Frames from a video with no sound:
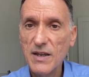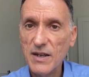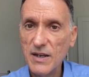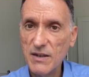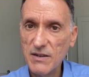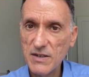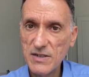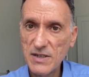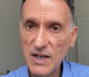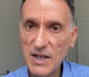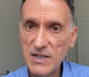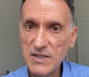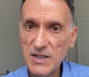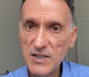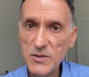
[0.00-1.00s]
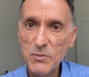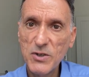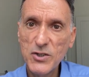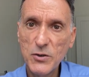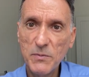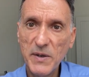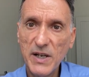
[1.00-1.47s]
In these cases, we
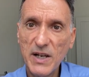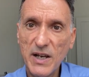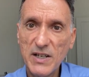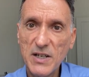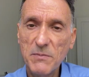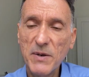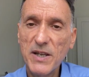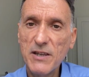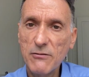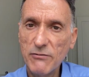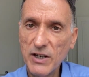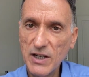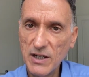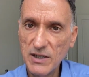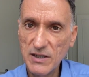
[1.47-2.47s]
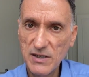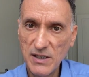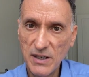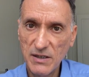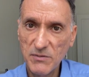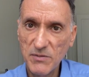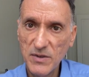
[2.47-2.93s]
should be guided by the renal
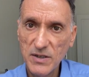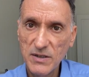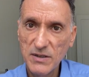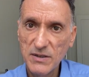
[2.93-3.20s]
team.